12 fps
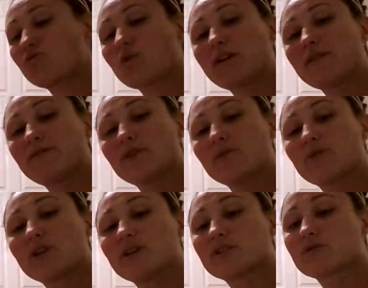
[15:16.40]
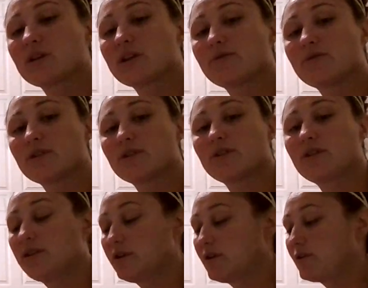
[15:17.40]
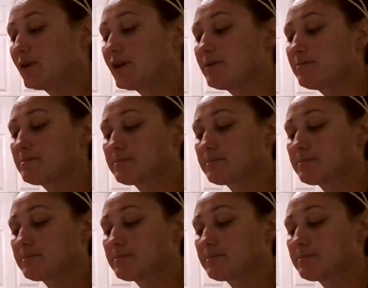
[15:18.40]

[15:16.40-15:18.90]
right foot for his right foot. Okay?